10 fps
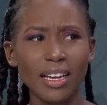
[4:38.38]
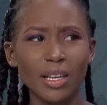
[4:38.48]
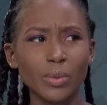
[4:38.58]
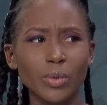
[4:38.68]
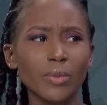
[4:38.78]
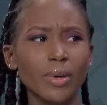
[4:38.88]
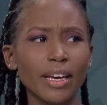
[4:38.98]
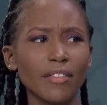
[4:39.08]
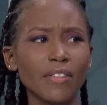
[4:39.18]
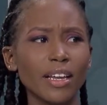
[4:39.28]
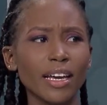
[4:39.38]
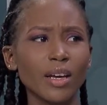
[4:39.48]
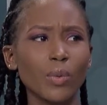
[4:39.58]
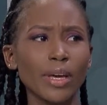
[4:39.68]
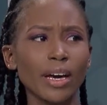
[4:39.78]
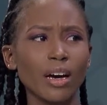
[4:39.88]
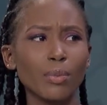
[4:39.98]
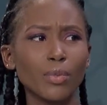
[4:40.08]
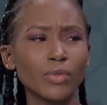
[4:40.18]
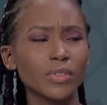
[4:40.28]
it will be. I feel like we have
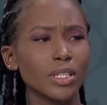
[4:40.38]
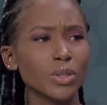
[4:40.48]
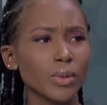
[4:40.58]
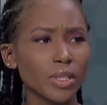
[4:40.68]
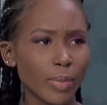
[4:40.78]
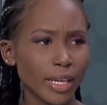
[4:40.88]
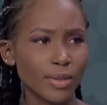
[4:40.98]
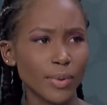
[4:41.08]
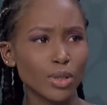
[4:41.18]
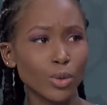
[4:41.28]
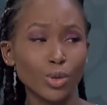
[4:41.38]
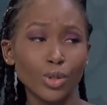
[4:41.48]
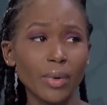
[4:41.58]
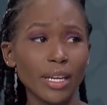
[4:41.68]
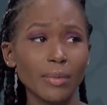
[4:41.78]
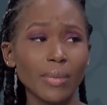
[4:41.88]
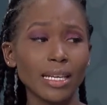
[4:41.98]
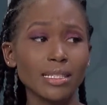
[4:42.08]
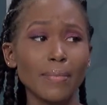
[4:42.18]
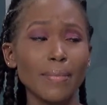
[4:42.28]
moved into a space where social media
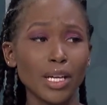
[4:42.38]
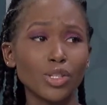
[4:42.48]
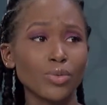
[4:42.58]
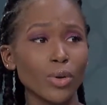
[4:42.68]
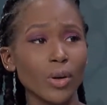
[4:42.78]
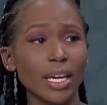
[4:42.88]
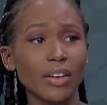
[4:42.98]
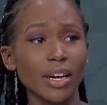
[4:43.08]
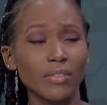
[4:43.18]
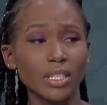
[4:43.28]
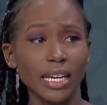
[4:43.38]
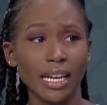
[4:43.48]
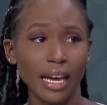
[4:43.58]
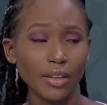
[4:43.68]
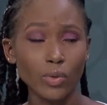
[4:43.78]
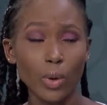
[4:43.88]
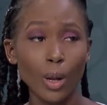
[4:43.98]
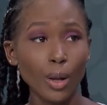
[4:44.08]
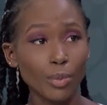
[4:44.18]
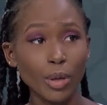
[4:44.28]
plays a major role in our everyday lives for a
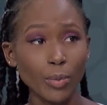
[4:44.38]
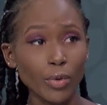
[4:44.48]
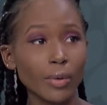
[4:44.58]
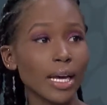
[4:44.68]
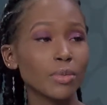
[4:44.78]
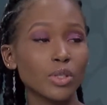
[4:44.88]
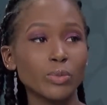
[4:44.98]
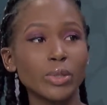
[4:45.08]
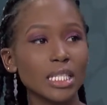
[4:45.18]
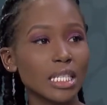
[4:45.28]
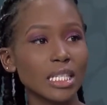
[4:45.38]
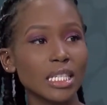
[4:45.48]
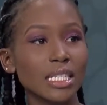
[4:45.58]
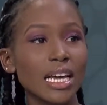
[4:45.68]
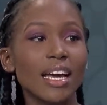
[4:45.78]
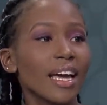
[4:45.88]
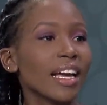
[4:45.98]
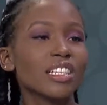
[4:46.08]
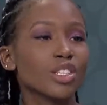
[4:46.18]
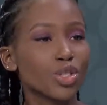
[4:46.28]
lot of people when it comes to businesses.
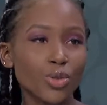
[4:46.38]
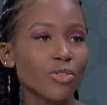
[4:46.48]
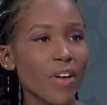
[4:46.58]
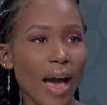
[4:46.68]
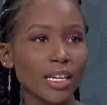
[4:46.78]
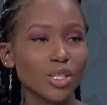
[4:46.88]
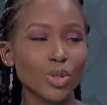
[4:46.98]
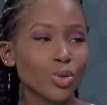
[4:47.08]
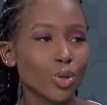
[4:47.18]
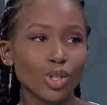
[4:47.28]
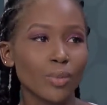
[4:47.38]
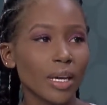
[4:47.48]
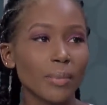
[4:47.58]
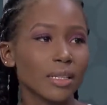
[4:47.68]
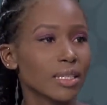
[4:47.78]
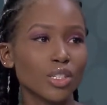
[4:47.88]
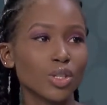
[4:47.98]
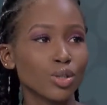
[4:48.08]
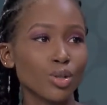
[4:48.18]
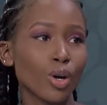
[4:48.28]
It's a true fact. So social media, I mean,
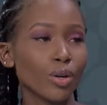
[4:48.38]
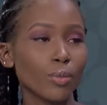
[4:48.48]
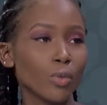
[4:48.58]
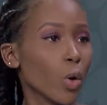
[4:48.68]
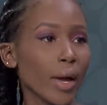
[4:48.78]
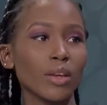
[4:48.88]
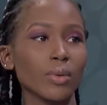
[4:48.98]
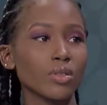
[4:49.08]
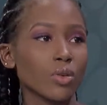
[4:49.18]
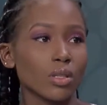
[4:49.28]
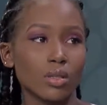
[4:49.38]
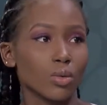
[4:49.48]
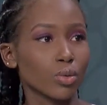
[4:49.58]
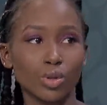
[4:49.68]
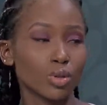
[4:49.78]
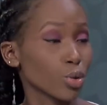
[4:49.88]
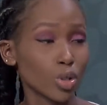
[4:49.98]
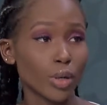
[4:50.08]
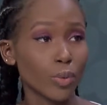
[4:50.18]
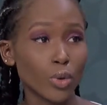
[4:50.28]
TikTok is not going to go anywhere. So as
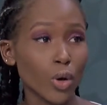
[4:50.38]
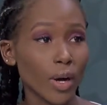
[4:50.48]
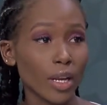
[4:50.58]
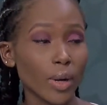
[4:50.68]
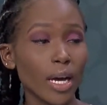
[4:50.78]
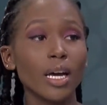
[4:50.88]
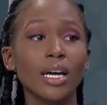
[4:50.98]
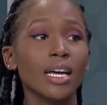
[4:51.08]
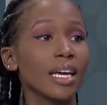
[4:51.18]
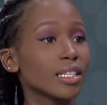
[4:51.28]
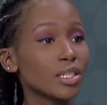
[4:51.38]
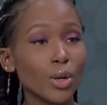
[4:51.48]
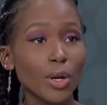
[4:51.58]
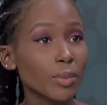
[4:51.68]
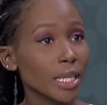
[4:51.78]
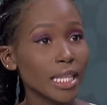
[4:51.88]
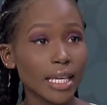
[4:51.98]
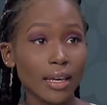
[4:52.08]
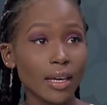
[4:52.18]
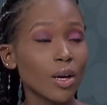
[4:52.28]
social media will not go anywhere. It's still going to be
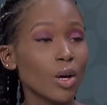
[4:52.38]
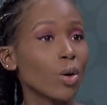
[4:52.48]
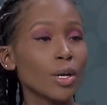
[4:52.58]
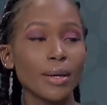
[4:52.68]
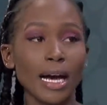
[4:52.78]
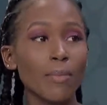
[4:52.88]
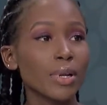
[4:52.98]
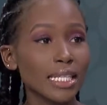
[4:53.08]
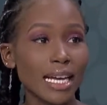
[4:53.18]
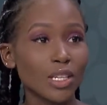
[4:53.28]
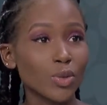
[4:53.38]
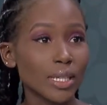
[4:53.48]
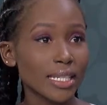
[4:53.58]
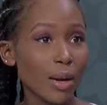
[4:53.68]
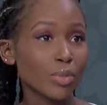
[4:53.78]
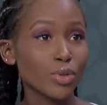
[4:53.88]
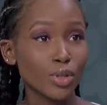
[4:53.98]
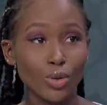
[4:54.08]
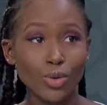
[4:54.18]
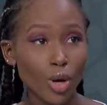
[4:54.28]
there. Companies had to adapt to the
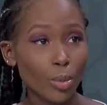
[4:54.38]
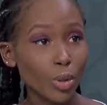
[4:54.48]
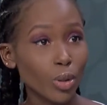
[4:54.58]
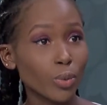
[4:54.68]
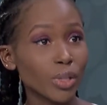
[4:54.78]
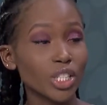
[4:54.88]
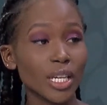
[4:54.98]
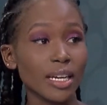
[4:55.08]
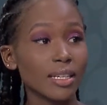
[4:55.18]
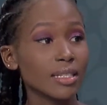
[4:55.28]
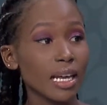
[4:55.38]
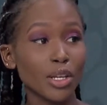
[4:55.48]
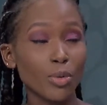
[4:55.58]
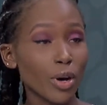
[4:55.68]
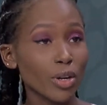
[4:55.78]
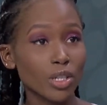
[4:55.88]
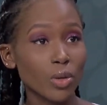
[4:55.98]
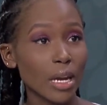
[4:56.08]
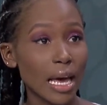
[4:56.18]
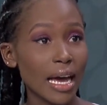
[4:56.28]
new normal, which is selling your products
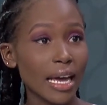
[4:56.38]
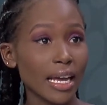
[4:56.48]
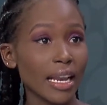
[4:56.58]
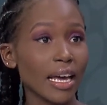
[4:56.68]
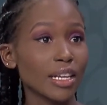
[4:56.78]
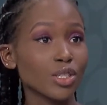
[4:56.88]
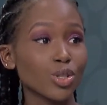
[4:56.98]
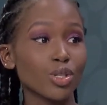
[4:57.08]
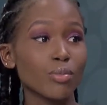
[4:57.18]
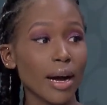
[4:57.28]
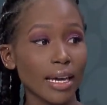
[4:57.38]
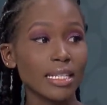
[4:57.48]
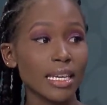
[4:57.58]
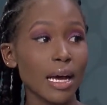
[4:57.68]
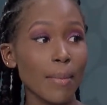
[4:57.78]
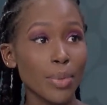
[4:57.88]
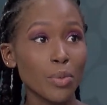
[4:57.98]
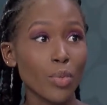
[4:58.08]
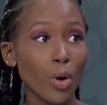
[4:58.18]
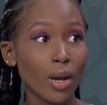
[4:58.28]
online and just marketing a
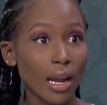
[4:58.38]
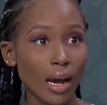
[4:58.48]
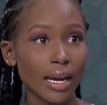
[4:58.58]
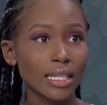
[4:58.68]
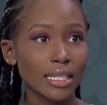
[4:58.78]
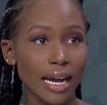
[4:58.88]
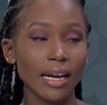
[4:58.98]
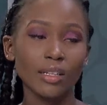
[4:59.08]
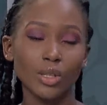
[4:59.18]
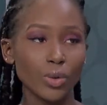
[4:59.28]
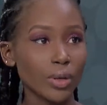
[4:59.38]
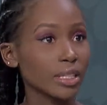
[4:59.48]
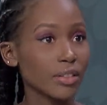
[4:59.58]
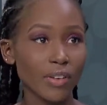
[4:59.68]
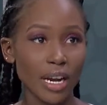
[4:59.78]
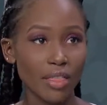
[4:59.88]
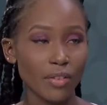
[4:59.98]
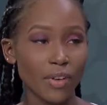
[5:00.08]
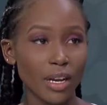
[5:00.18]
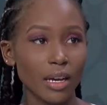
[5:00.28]
bit more online than, you know, in different
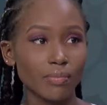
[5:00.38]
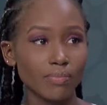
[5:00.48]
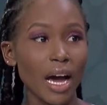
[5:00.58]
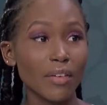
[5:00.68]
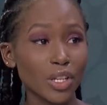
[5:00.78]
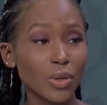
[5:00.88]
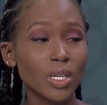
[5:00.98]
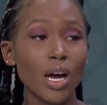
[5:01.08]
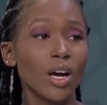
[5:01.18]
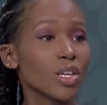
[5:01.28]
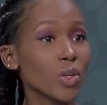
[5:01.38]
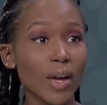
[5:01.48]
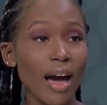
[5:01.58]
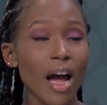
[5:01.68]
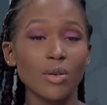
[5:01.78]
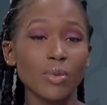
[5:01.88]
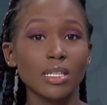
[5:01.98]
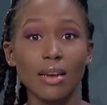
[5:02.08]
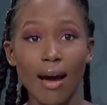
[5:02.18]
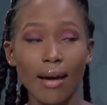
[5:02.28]
other avenues. So yeah,
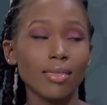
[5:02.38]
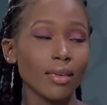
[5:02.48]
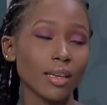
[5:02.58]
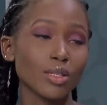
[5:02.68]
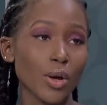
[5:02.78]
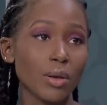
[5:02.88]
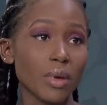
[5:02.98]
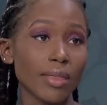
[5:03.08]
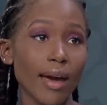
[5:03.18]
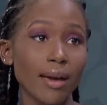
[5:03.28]
100%, I think it's going to be there.